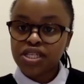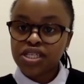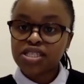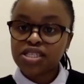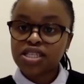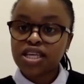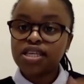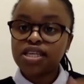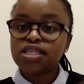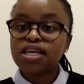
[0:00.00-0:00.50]
a
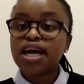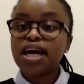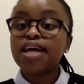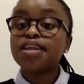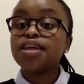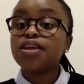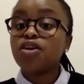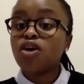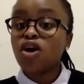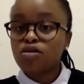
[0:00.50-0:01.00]
state and
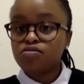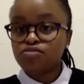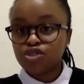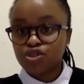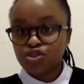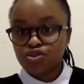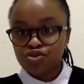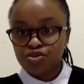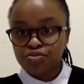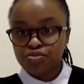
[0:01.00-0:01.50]
an armed
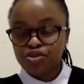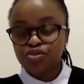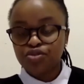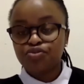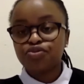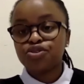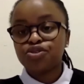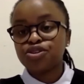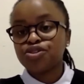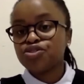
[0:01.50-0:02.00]
group. So
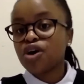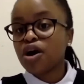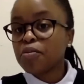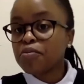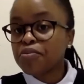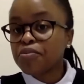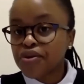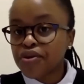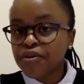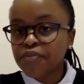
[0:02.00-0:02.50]
for
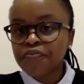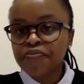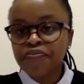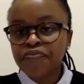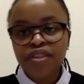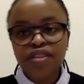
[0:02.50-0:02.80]
example,